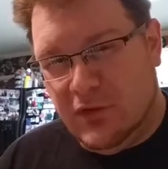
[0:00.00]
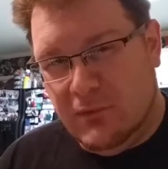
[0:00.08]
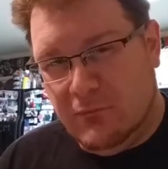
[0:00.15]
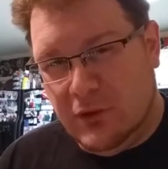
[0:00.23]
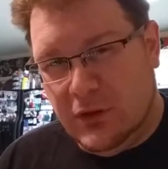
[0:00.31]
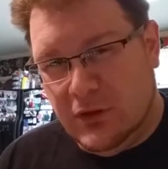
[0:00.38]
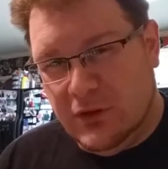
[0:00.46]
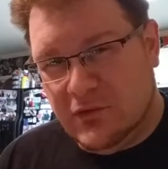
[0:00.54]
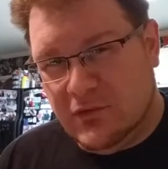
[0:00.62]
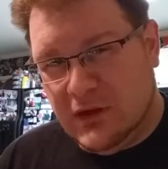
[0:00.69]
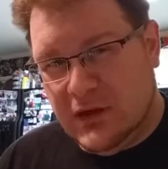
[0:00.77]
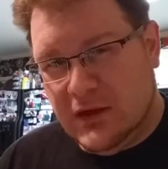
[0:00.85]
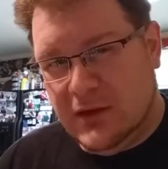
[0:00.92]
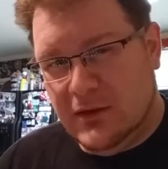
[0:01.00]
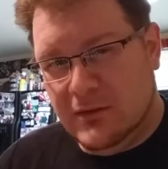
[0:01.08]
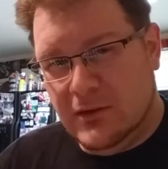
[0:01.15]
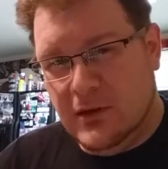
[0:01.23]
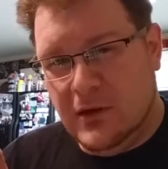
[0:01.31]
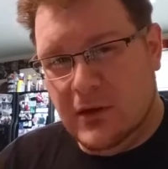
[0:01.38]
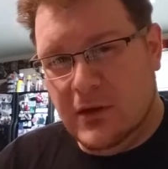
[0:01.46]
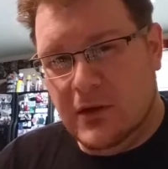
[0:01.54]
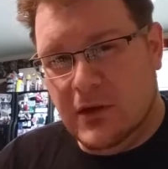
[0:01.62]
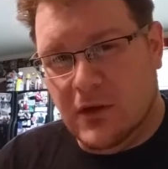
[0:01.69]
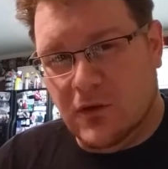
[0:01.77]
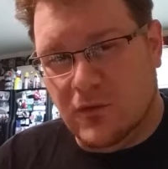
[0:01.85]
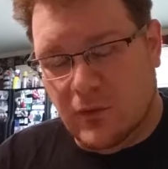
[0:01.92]
seen what it looks like.
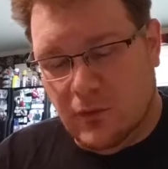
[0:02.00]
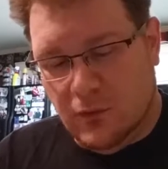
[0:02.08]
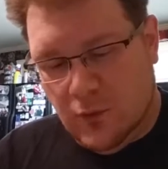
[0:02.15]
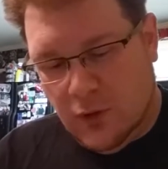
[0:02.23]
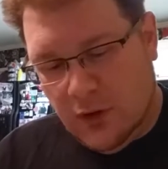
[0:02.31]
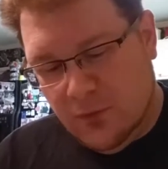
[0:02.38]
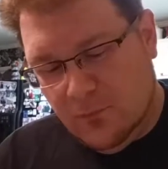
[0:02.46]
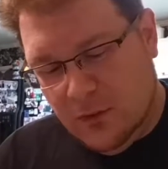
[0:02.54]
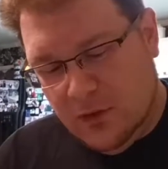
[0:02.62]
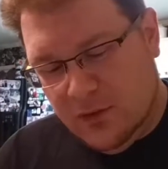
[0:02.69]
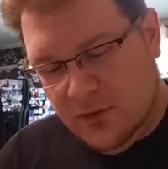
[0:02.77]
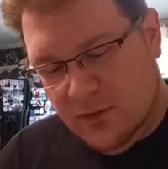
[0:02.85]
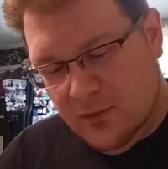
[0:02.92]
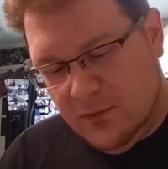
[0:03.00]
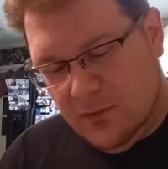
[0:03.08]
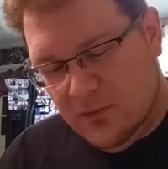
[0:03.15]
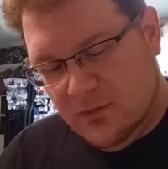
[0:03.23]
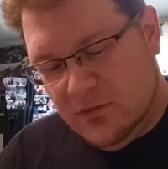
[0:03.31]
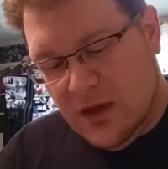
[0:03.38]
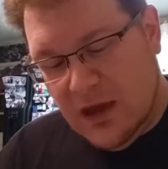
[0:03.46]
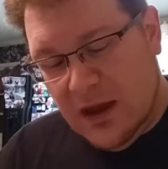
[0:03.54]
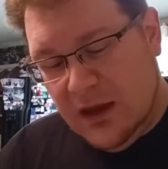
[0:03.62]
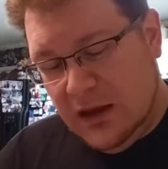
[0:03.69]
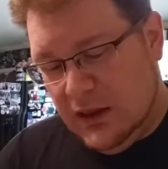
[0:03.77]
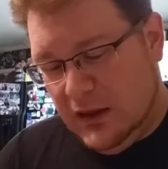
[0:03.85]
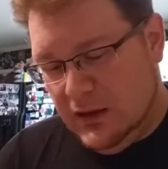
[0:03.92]
Here's what we're working with.
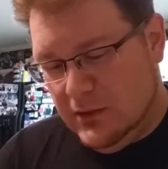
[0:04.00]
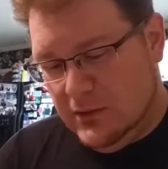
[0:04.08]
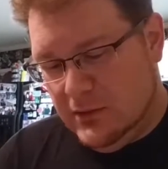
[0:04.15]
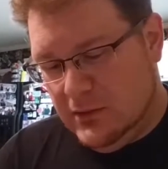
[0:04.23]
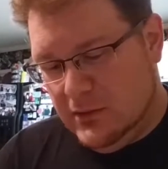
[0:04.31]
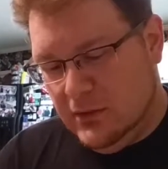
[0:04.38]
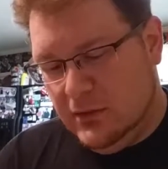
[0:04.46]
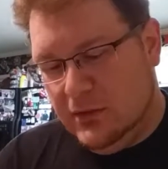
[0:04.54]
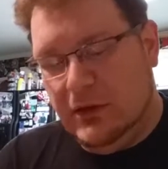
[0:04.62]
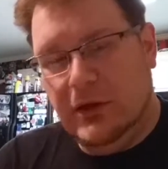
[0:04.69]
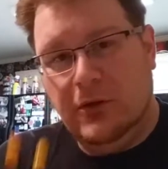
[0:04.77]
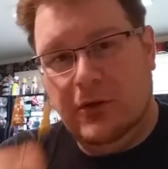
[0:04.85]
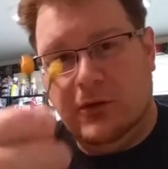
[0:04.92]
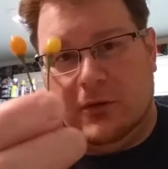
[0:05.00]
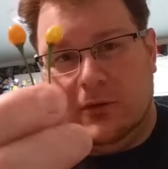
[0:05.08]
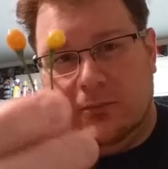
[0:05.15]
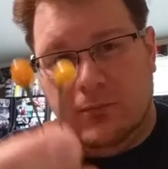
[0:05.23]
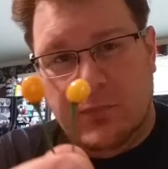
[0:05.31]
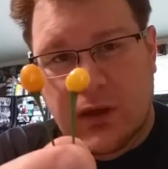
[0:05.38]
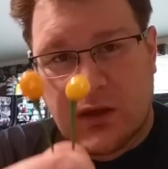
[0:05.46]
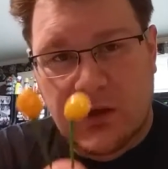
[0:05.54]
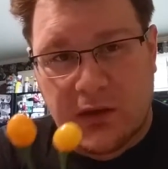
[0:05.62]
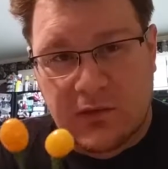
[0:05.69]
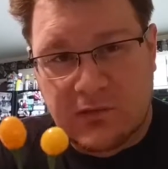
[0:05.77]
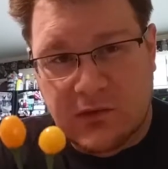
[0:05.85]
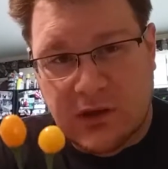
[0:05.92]
Tiny little
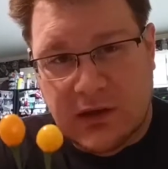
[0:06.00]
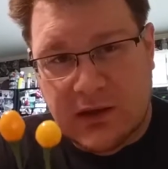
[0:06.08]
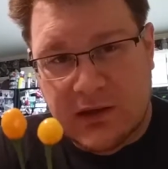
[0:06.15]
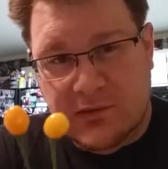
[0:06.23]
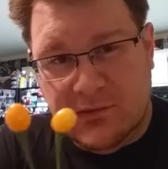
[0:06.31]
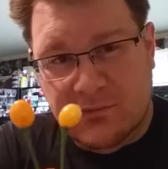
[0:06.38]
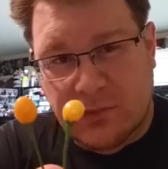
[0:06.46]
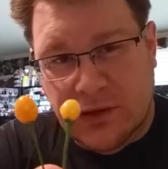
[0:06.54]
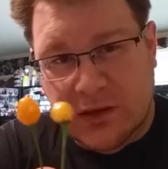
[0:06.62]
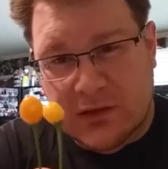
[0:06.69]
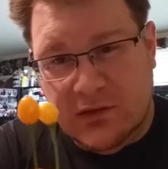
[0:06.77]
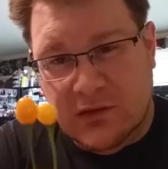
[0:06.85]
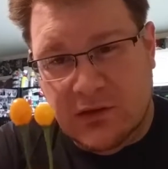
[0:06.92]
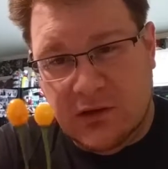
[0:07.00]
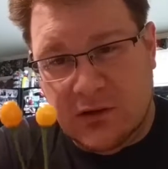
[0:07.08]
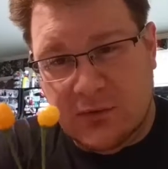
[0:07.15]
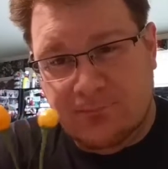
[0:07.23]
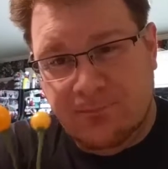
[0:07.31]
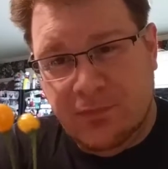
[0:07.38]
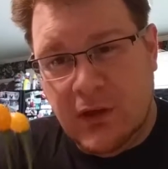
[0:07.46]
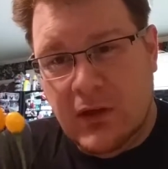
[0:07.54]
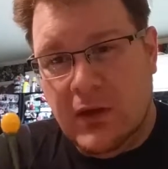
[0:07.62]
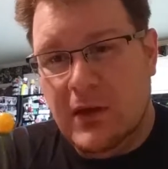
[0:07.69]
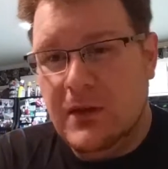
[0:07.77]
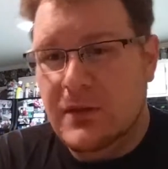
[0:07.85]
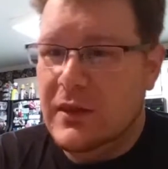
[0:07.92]
pea-sized pods here.
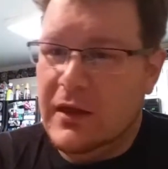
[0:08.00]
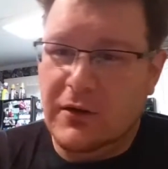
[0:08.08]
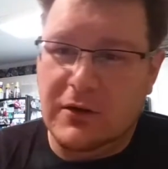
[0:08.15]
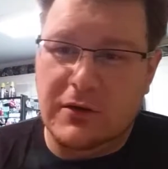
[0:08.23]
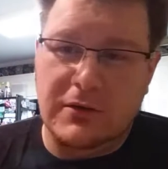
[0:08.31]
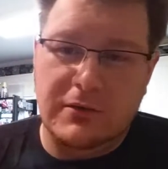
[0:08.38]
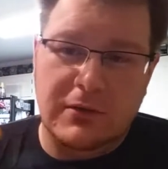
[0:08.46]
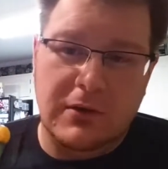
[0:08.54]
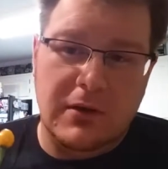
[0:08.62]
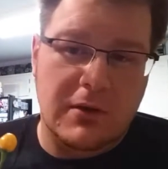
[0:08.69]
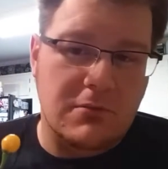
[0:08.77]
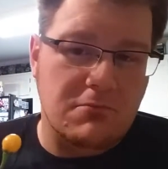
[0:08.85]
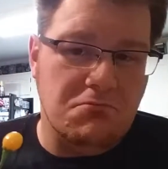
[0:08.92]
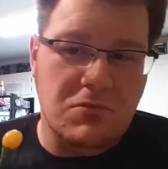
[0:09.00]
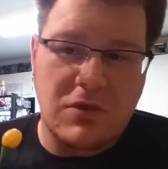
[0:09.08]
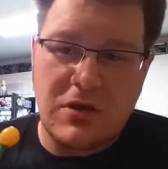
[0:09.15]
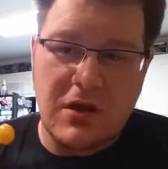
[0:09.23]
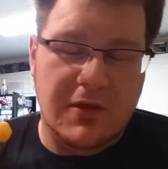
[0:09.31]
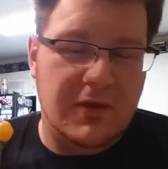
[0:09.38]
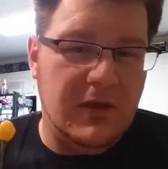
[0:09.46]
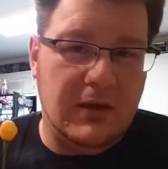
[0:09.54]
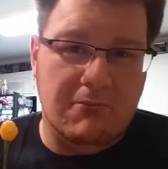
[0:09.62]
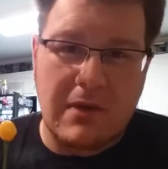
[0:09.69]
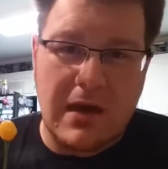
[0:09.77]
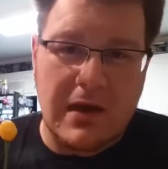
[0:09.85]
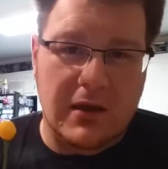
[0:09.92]
They are
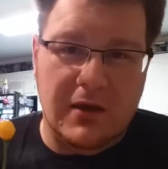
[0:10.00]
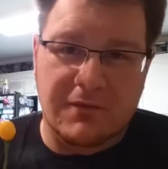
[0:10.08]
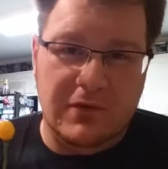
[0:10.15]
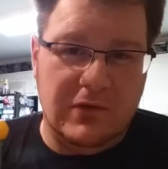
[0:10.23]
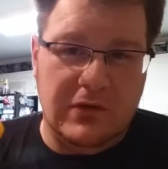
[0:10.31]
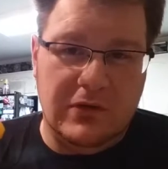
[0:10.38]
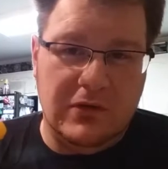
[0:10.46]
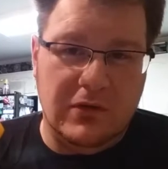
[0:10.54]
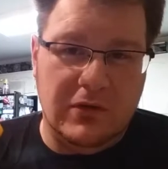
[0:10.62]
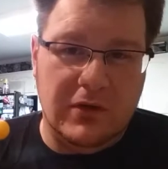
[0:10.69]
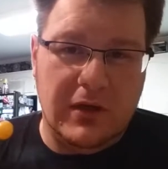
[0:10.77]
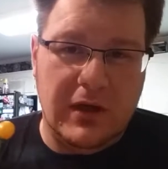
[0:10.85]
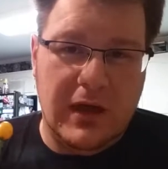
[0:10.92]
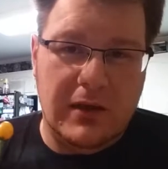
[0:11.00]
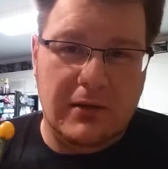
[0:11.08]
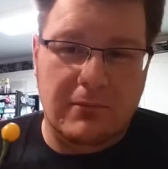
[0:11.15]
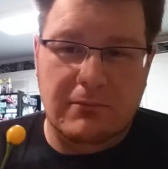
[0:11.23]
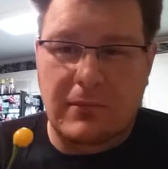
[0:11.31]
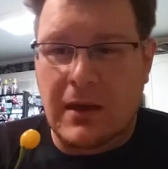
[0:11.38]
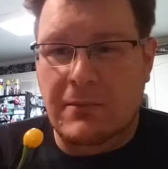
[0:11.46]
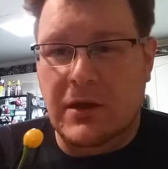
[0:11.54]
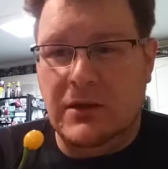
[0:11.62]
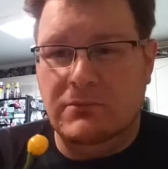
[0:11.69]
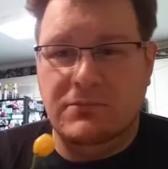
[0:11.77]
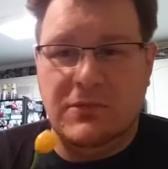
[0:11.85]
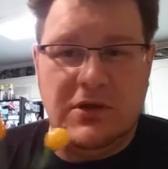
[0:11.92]
nothing magnificent to look at. I
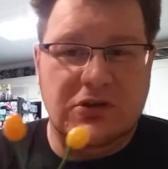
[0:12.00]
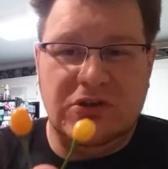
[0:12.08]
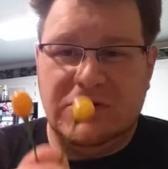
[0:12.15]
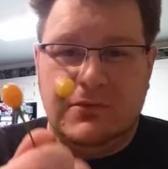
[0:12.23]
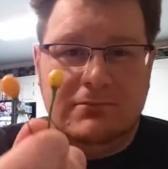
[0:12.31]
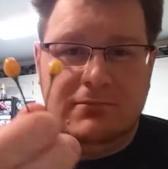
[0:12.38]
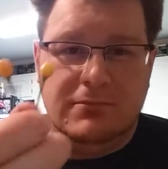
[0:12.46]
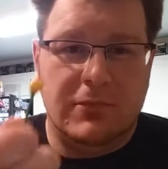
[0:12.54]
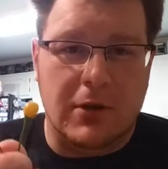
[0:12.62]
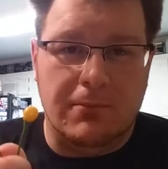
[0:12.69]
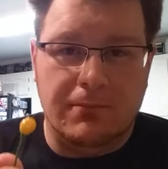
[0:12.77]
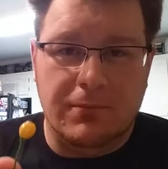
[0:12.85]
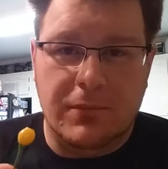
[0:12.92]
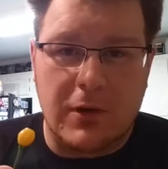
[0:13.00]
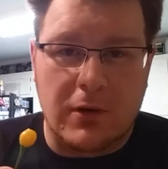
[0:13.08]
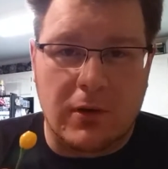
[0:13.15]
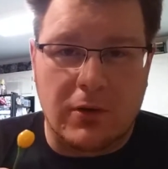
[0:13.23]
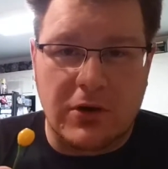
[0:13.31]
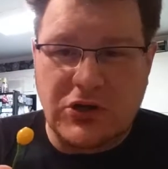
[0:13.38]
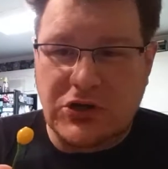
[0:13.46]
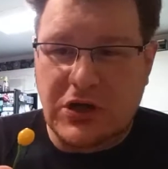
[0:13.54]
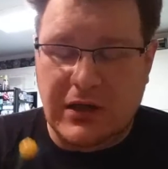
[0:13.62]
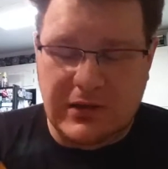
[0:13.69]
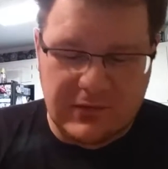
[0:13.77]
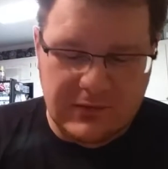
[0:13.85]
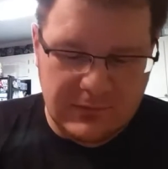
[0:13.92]
mean, they're orange
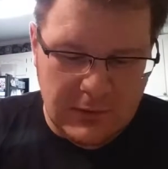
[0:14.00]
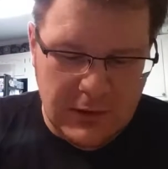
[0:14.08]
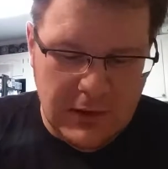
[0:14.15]
dots,